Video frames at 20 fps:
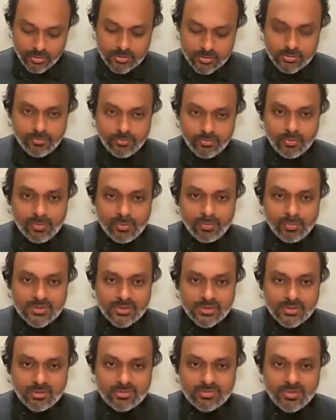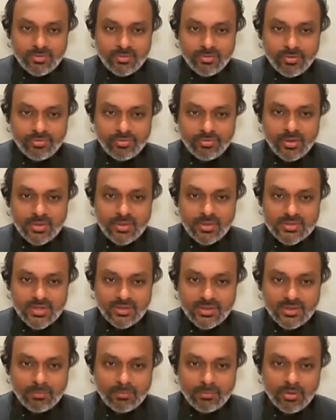So 4% of 75 is
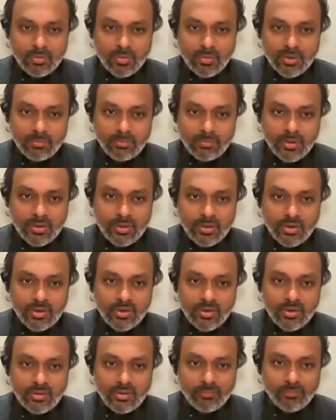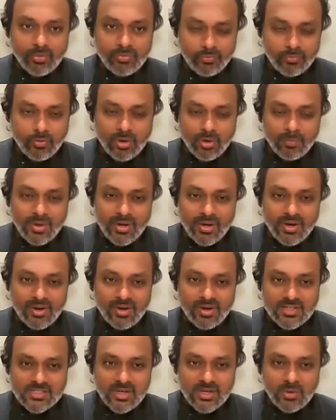nothing but 1 by 4 by
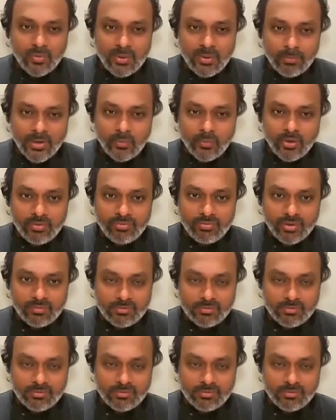100 is like 1 by 25.